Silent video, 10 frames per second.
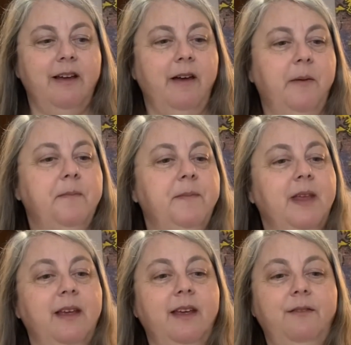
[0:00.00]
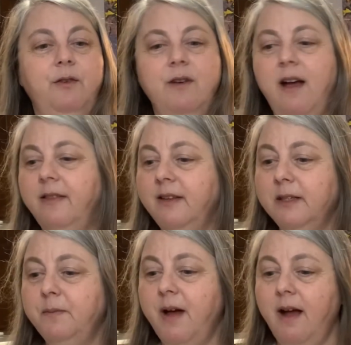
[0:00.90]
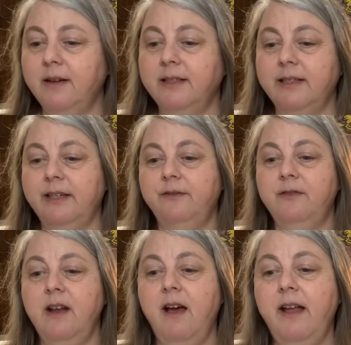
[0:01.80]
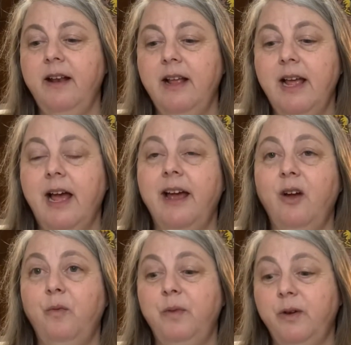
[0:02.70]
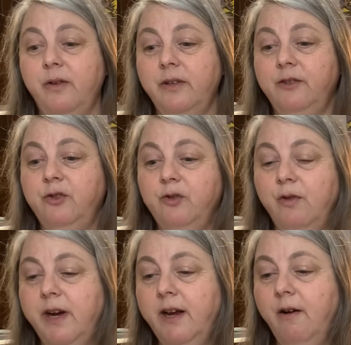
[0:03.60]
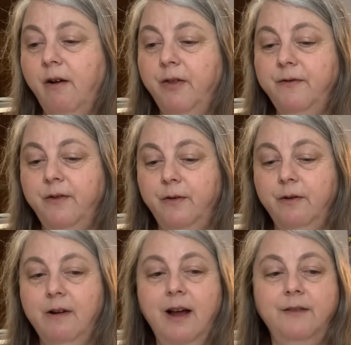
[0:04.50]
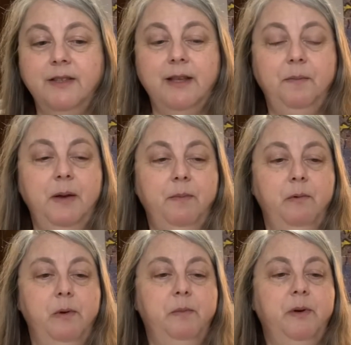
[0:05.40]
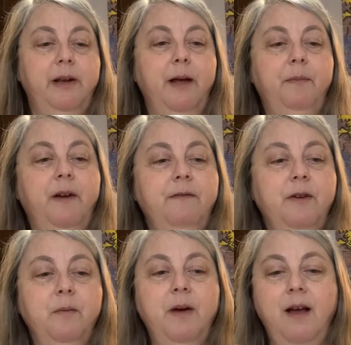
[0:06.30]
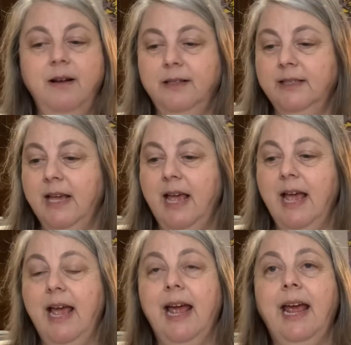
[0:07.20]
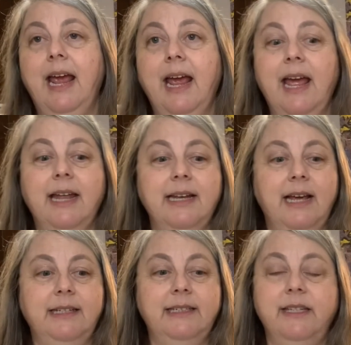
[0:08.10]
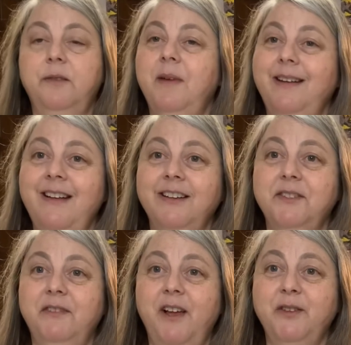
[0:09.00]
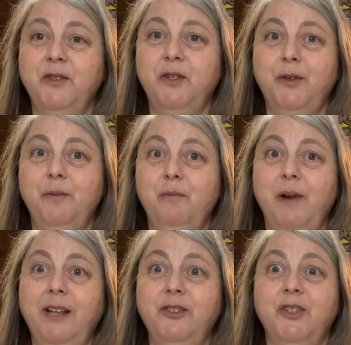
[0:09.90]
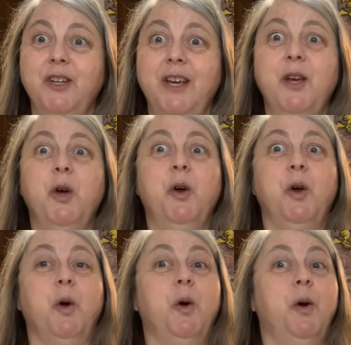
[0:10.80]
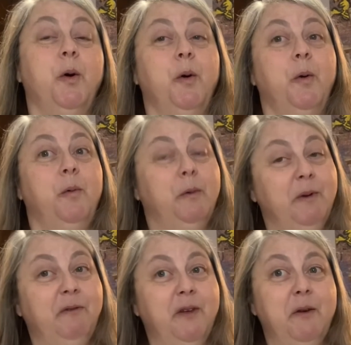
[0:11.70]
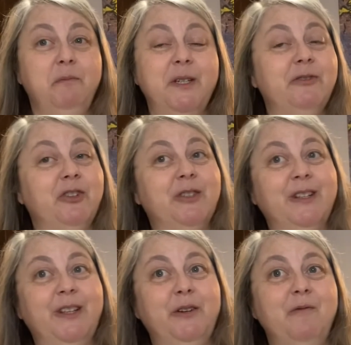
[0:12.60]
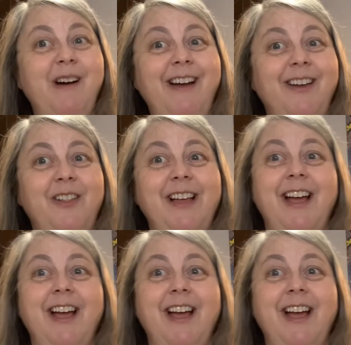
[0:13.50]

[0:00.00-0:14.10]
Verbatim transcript: Um, if you got this box, if not, I hope you'll enjoy all the photographs that people will put up of their box. And until my next floss tube, which will be filmed in just a little while,